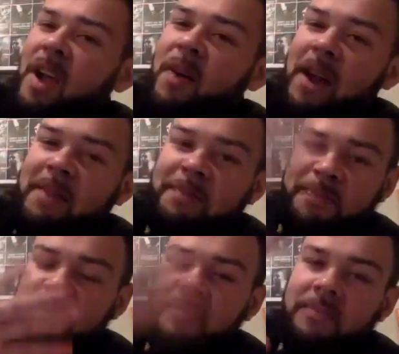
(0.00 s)
All right.
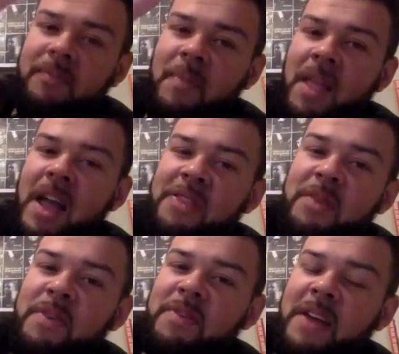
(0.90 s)
I
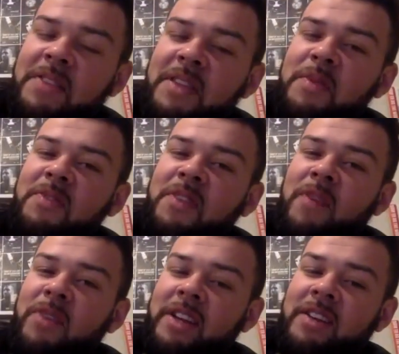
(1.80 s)
think we've
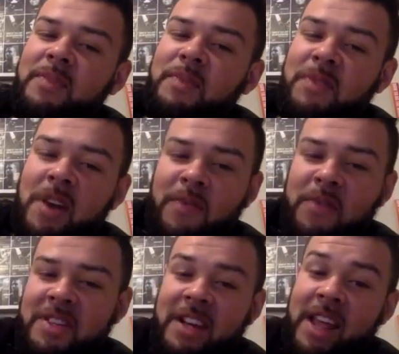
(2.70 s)
covered it. We've
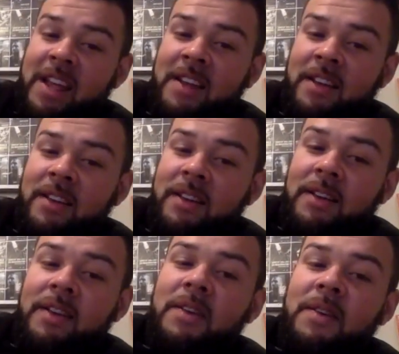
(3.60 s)
covered today.
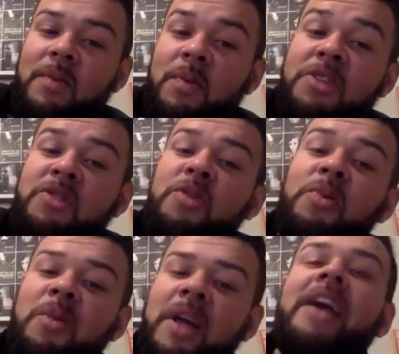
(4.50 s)
Would
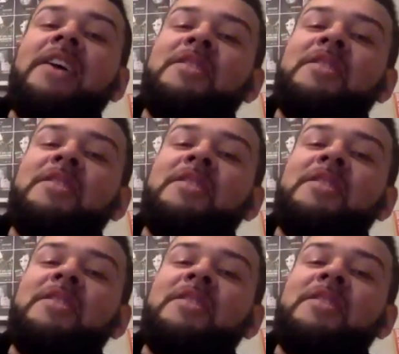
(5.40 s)
you like